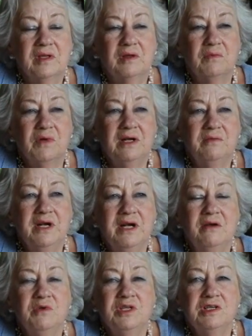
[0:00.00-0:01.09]
When
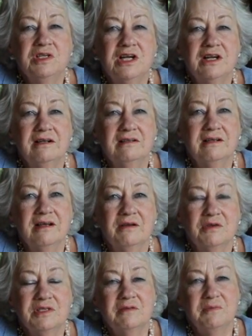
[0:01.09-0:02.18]
I was a child, I
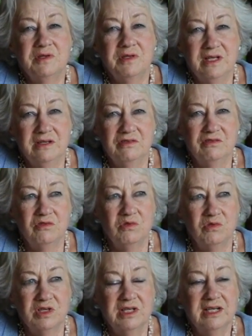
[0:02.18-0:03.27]
was absolutely
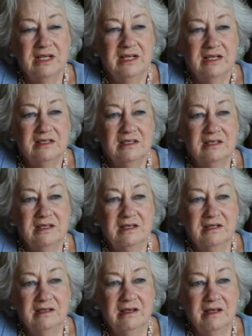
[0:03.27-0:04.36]
enthralled sitting
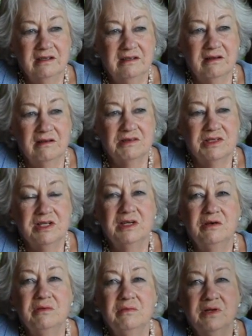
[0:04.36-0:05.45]
in our sitting
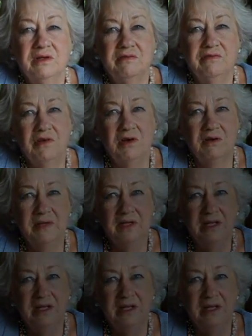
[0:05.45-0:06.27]
room on the farm in